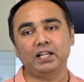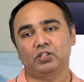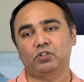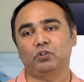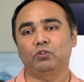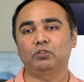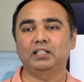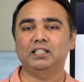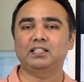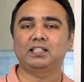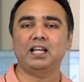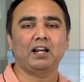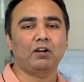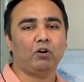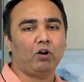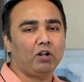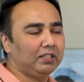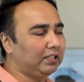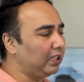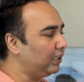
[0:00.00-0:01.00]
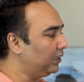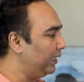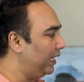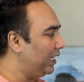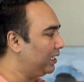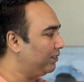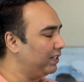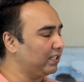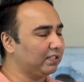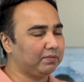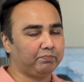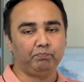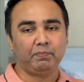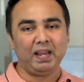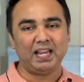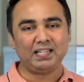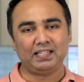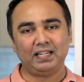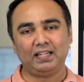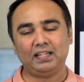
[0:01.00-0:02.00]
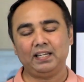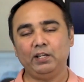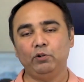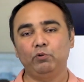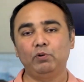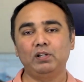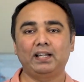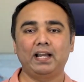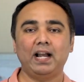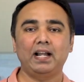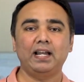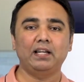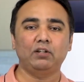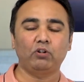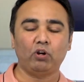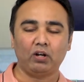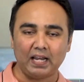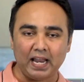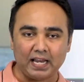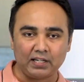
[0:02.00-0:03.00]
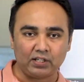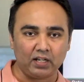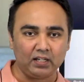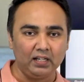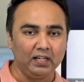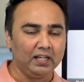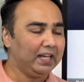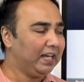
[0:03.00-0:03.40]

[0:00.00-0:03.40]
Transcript: So these are all the things which basically you will get in your ledger,